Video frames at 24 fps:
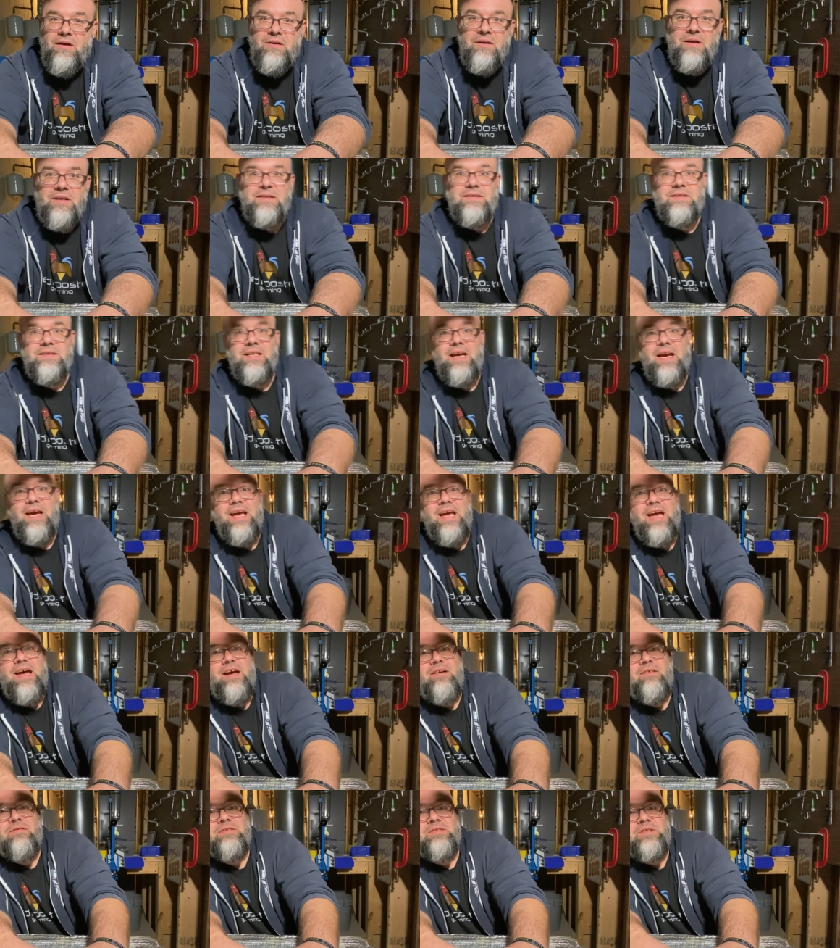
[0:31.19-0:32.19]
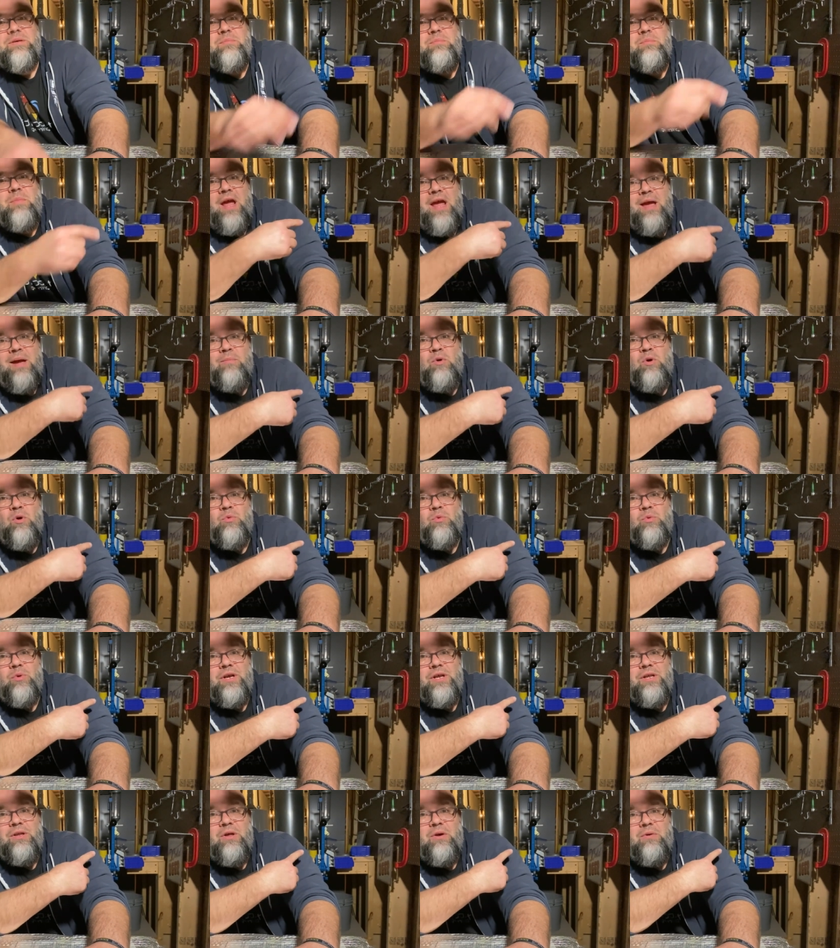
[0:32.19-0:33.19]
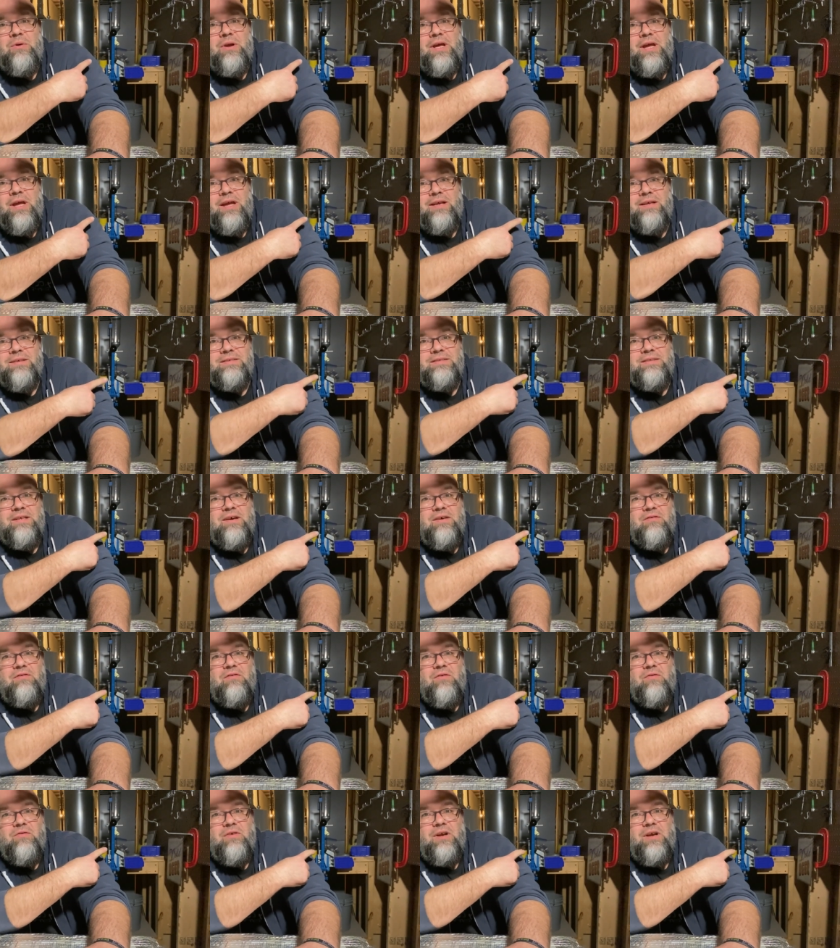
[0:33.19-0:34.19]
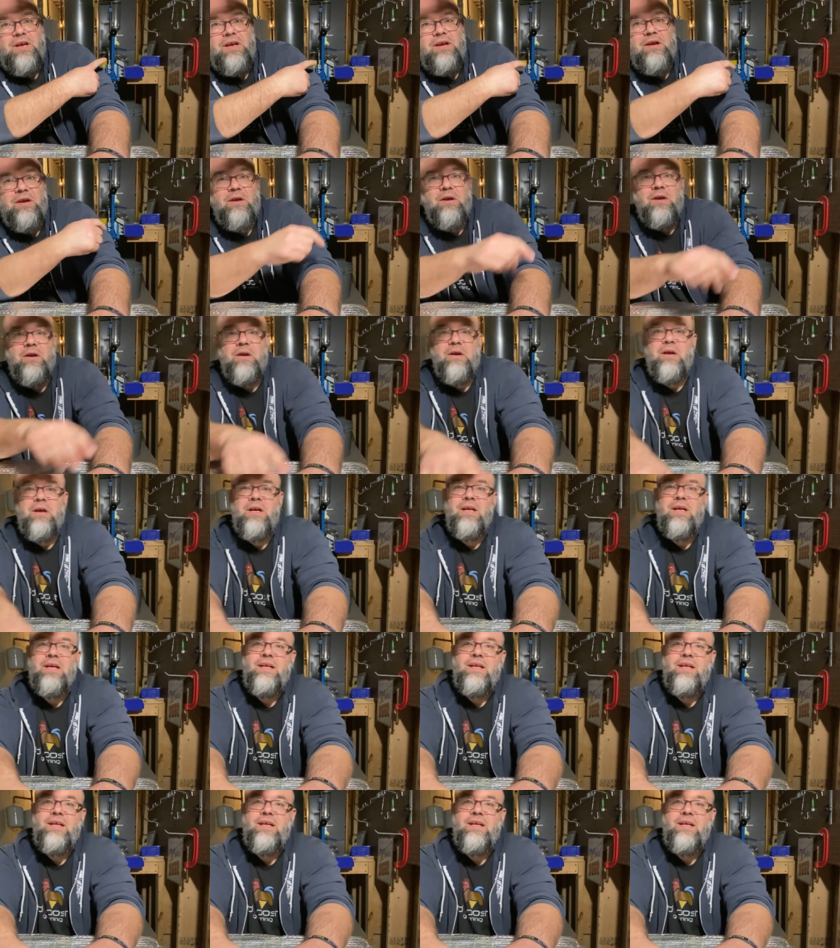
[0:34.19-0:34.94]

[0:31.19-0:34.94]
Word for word: You can see I have some ammo reloading stuff over here.